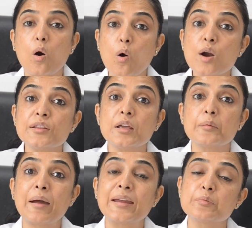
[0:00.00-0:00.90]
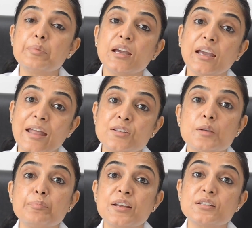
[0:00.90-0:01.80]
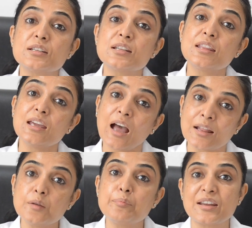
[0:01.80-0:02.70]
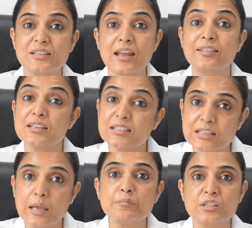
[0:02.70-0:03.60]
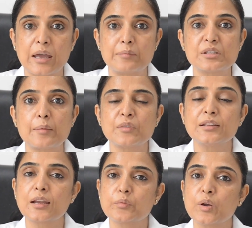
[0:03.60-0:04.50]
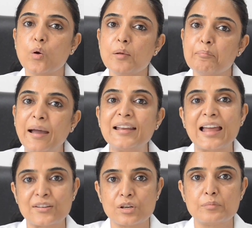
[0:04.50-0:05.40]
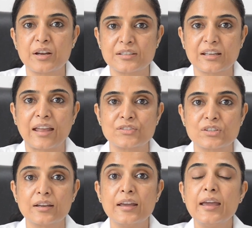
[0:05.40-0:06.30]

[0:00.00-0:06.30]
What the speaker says: or there might be cancer present in the other breast at the same time, something that we call bilateral breast cancer.